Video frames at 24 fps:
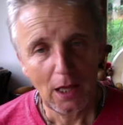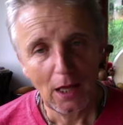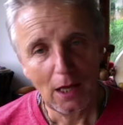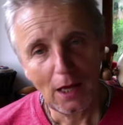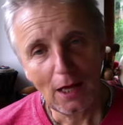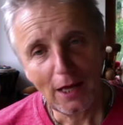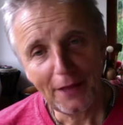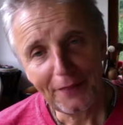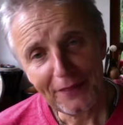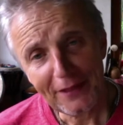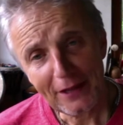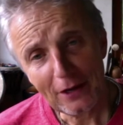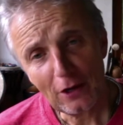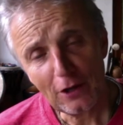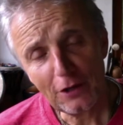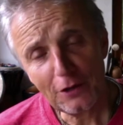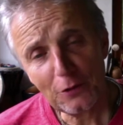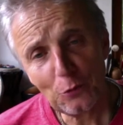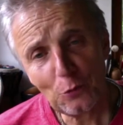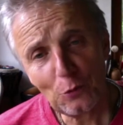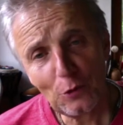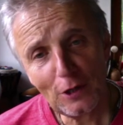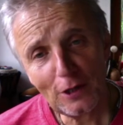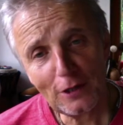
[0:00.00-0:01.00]
And the other
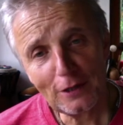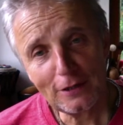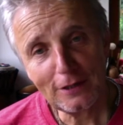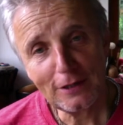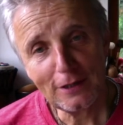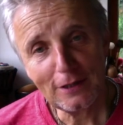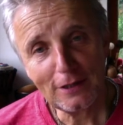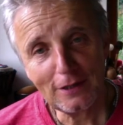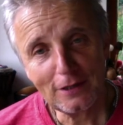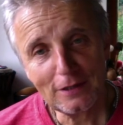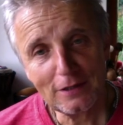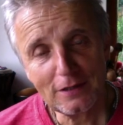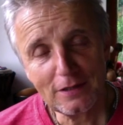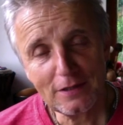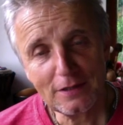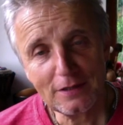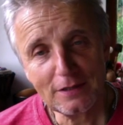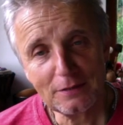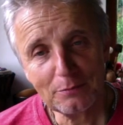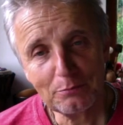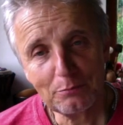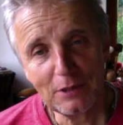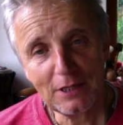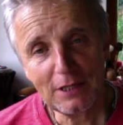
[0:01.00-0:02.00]
one is
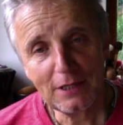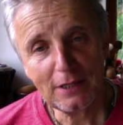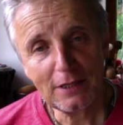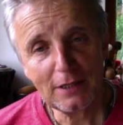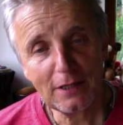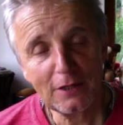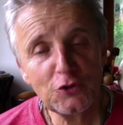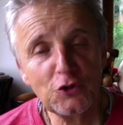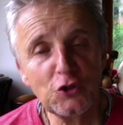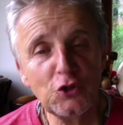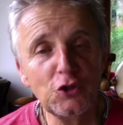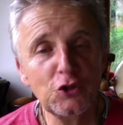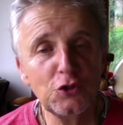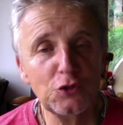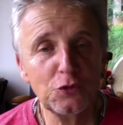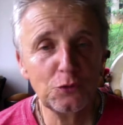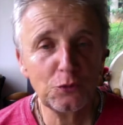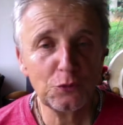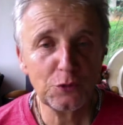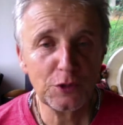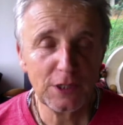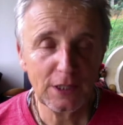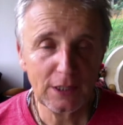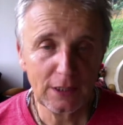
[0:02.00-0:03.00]
being
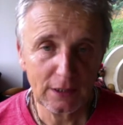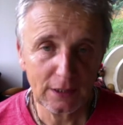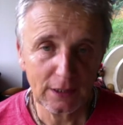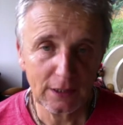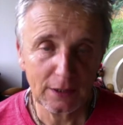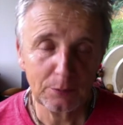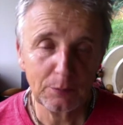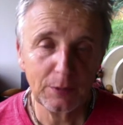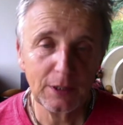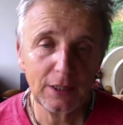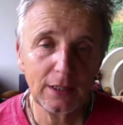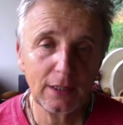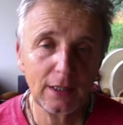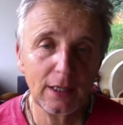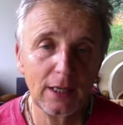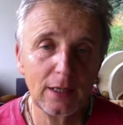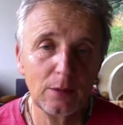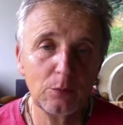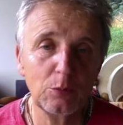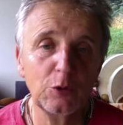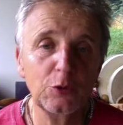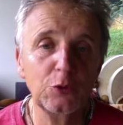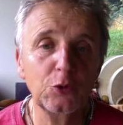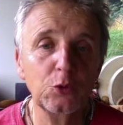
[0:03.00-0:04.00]
tuned in and being
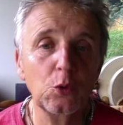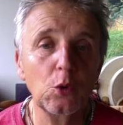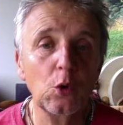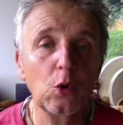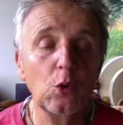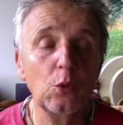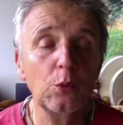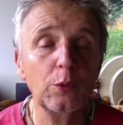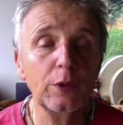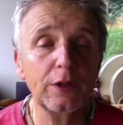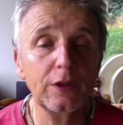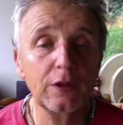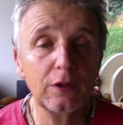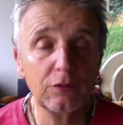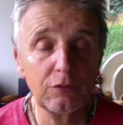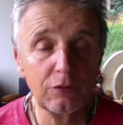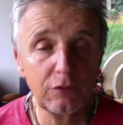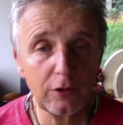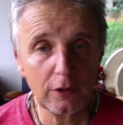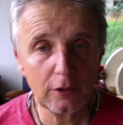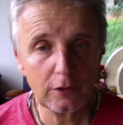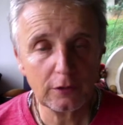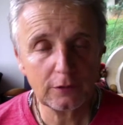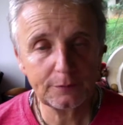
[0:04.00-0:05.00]
able to go with the
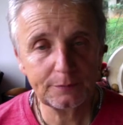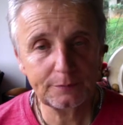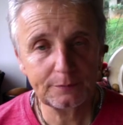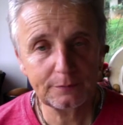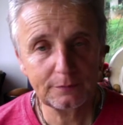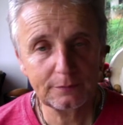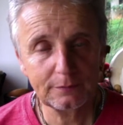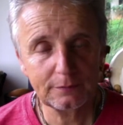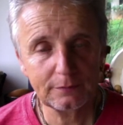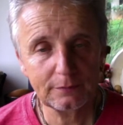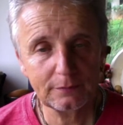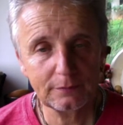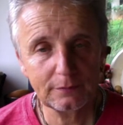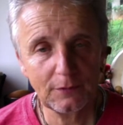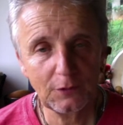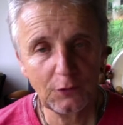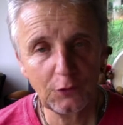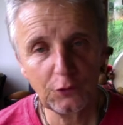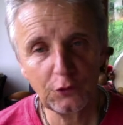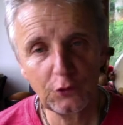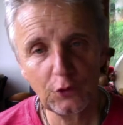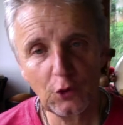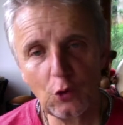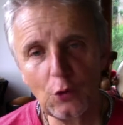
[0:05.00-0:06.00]
flow.
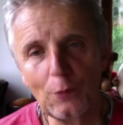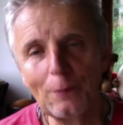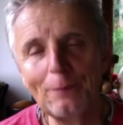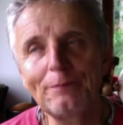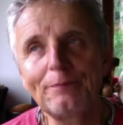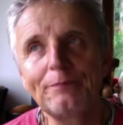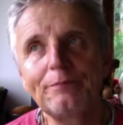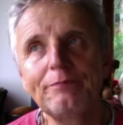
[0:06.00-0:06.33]
So